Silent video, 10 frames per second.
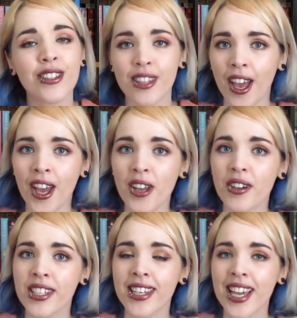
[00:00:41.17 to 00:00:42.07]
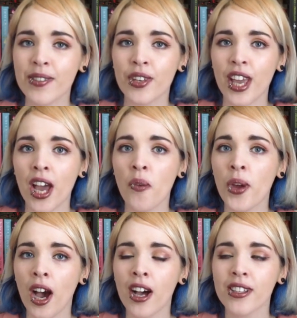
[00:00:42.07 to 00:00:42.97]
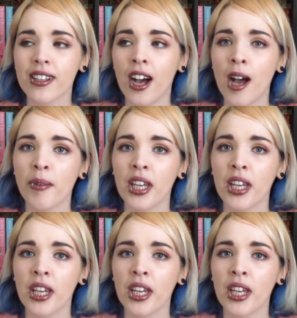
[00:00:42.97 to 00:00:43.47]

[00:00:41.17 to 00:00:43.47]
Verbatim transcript: So today's video we are um,